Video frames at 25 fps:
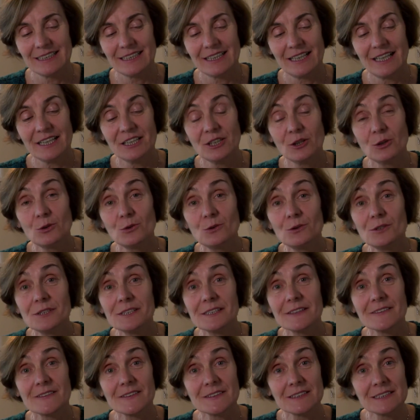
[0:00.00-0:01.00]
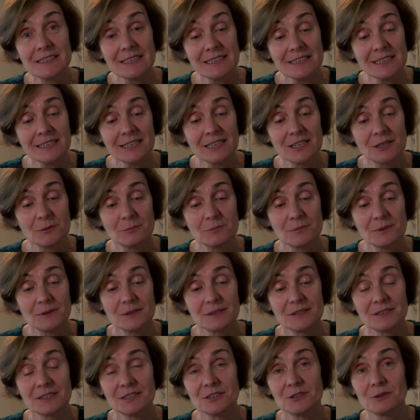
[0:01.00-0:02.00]
I hold his teacup
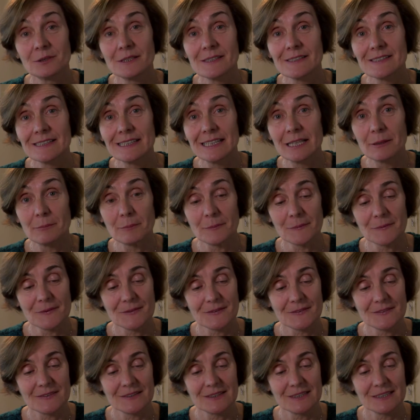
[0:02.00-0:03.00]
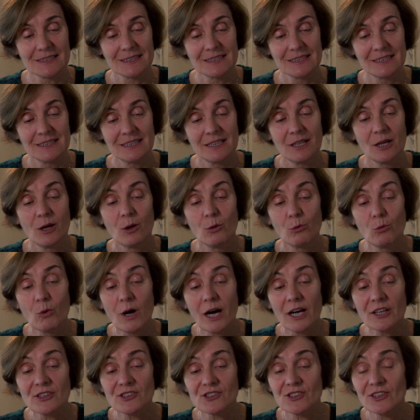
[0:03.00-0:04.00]
to his lips,
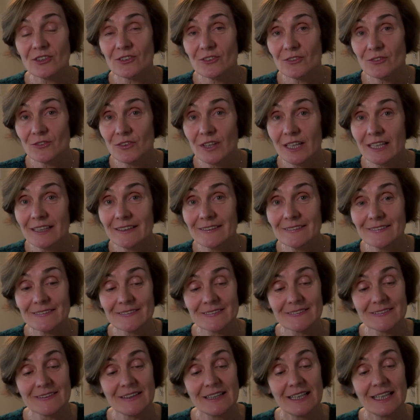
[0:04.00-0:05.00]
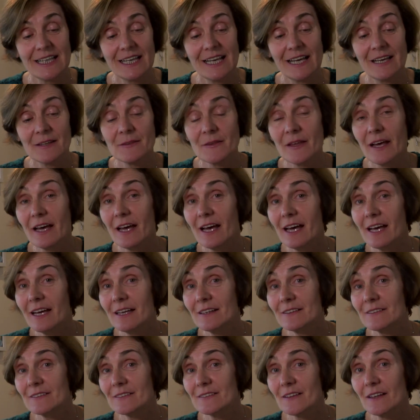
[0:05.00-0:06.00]
wash his face and the
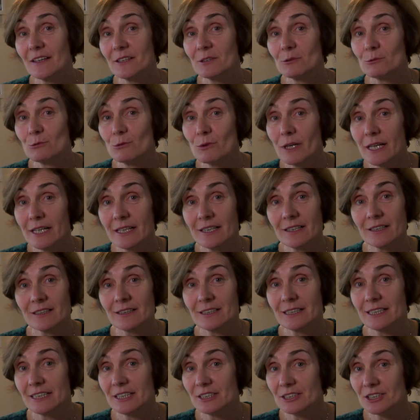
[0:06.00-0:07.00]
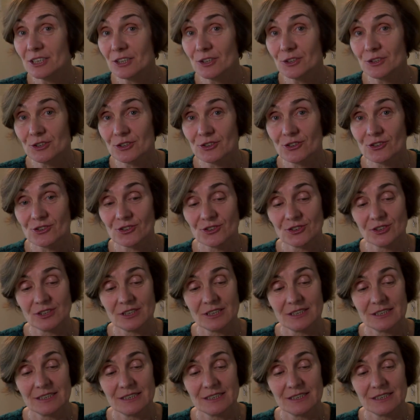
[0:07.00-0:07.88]
hands I rarely touched.